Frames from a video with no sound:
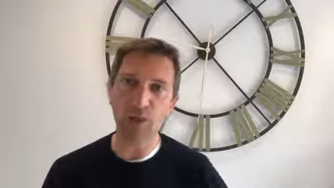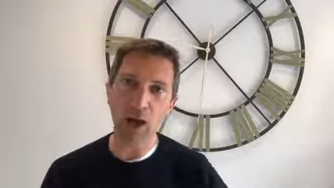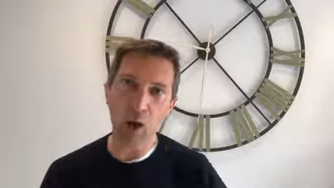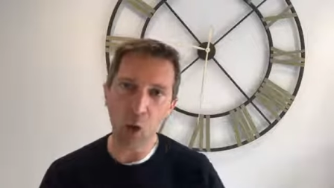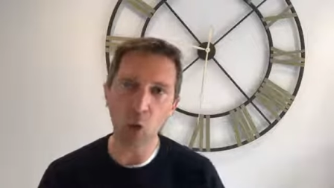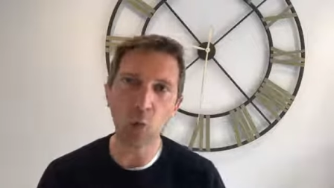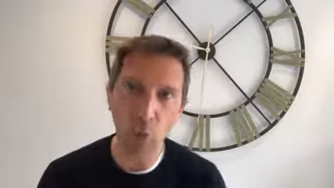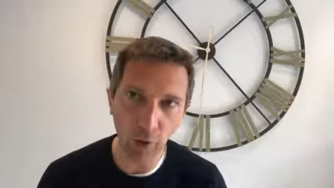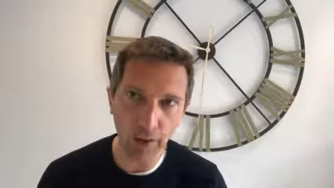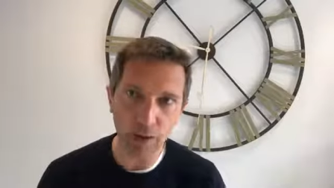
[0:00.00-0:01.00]
Their whole
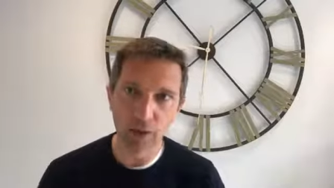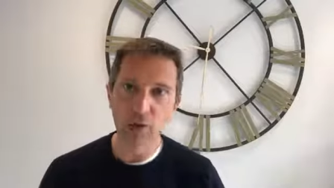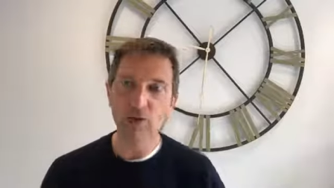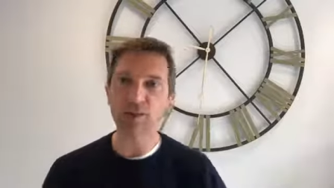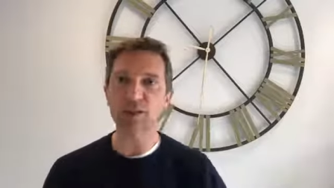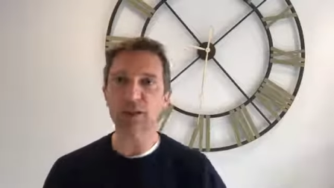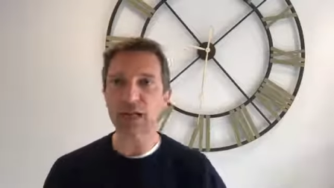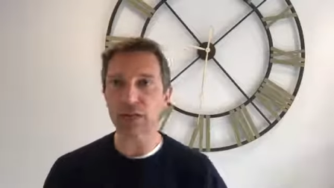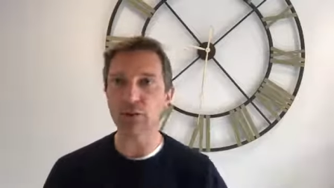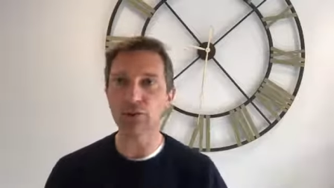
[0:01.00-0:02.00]
point was to
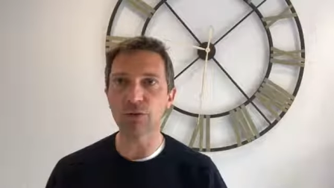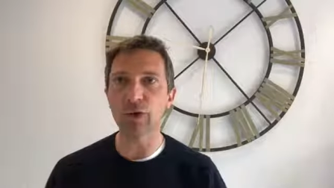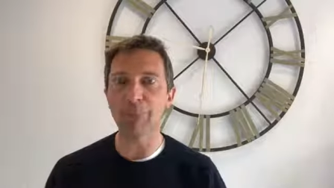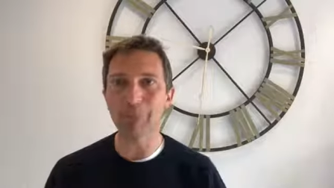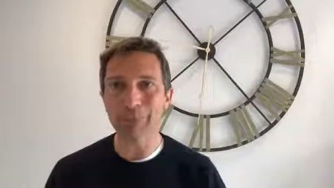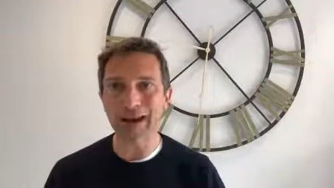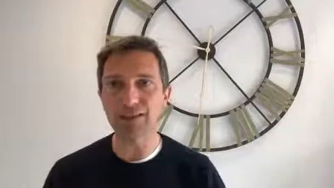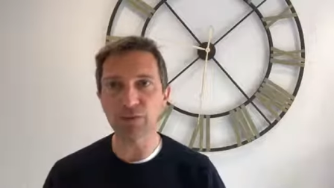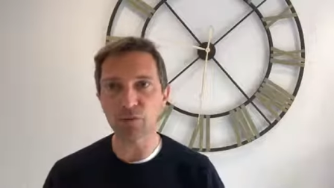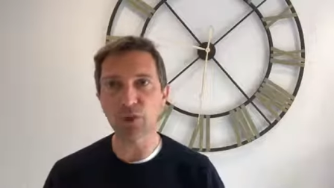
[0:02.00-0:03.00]
take you through a
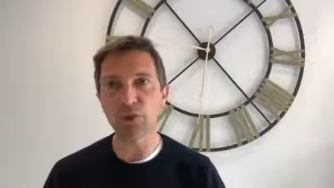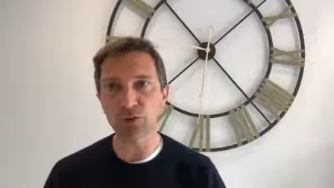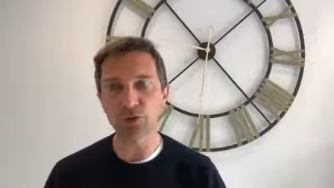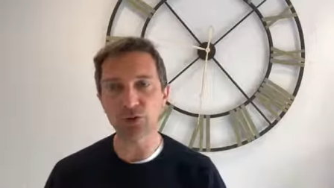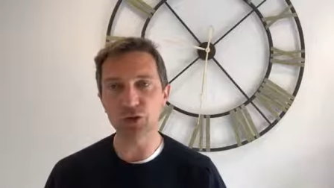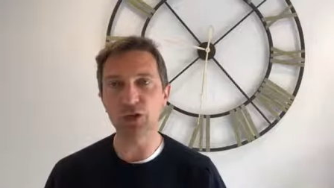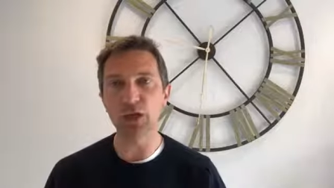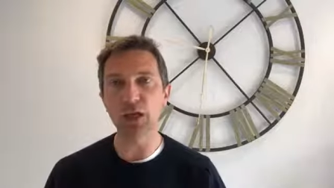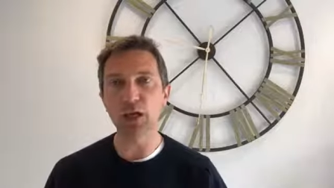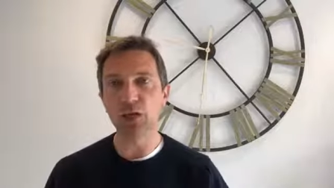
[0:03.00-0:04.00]
massive emotional journey